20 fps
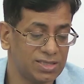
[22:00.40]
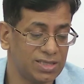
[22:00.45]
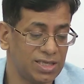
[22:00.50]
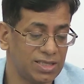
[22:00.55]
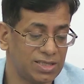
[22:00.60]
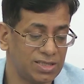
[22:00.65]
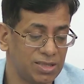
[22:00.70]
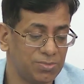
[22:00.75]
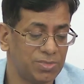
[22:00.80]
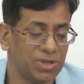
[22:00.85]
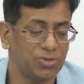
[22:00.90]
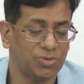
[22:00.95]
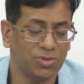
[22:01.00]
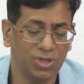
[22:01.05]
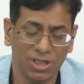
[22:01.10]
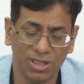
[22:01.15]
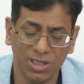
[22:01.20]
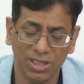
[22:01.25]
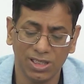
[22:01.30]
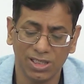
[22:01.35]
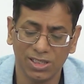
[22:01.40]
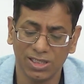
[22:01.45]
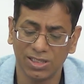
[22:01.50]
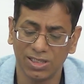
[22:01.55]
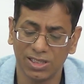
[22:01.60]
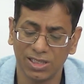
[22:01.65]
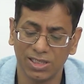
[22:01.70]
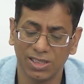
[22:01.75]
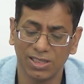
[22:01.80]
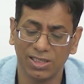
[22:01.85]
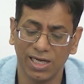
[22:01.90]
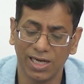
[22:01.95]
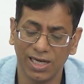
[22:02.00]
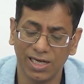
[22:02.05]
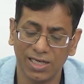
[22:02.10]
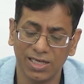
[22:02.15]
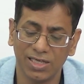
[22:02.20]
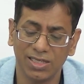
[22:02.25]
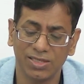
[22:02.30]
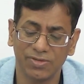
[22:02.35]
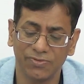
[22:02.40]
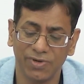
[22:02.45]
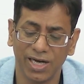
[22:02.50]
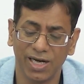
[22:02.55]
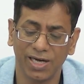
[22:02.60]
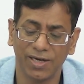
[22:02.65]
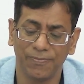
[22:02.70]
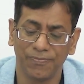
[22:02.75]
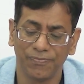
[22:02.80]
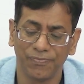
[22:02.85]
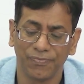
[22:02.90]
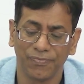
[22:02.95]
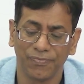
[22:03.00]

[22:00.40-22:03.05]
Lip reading: selected, but the only thing is that these are the areas where